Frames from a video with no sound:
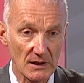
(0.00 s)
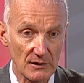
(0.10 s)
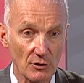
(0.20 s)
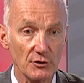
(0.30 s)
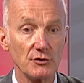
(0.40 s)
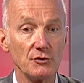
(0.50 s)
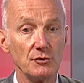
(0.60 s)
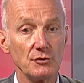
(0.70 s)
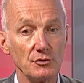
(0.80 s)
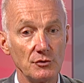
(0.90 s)
in order
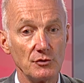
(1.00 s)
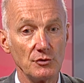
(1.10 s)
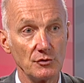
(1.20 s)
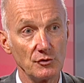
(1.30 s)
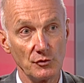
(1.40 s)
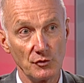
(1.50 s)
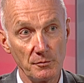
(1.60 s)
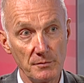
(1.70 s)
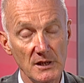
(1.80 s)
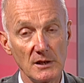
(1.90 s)
to, to, to, to,
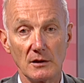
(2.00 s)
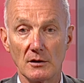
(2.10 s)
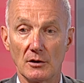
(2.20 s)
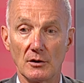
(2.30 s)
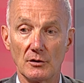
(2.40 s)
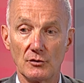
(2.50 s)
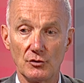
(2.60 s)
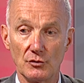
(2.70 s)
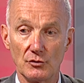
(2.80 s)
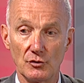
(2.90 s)
to be, uh,
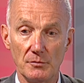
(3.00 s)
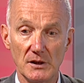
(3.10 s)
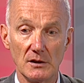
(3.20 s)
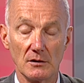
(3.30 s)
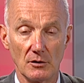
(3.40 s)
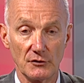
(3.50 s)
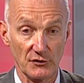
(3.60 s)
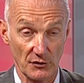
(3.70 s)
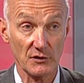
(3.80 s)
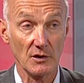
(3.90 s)
to, to be uh,
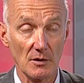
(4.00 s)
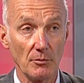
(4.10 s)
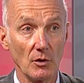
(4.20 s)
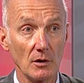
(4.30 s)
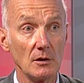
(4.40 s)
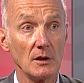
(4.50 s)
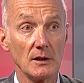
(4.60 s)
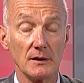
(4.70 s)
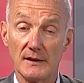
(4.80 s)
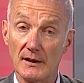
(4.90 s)
sustainable,
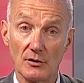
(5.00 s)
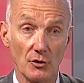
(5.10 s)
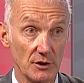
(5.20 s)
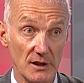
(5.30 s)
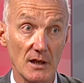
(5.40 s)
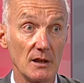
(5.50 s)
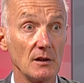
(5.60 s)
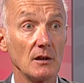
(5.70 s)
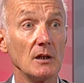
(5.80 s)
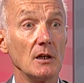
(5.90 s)
then
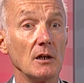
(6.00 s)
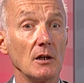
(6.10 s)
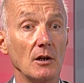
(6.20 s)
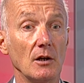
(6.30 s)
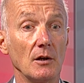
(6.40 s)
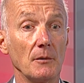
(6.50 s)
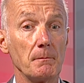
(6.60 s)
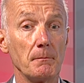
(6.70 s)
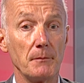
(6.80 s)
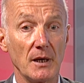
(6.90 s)
again, uh,
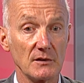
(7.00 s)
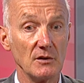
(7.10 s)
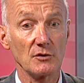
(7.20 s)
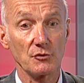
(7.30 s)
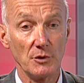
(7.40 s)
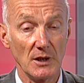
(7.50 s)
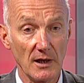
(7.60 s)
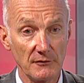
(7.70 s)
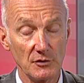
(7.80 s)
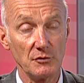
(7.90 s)
partners will
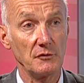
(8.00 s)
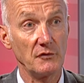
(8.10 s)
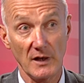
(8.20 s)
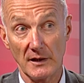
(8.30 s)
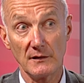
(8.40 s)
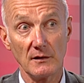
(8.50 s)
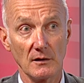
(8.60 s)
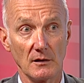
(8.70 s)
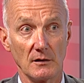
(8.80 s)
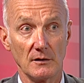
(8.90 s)
have to find
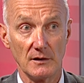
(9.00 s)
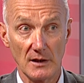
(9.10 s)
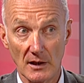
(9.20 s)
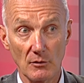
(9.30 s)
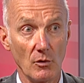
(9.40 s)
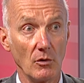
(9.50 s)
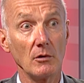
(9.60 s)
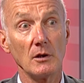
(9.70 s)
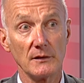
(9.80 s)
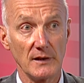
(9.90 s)
their
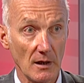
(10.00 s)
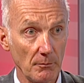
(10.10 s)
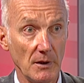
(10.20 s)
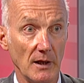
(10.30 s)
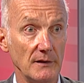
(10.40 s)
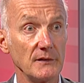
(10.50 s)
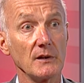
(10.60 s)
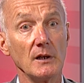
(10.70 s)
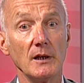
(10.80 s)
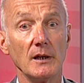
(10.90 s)
role, their
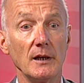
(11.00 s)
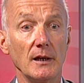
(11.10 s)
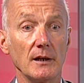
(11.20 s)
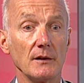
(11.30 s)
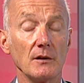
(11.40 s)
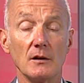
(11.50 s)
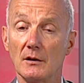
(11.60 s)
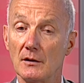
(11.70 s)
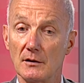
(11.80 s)
place, and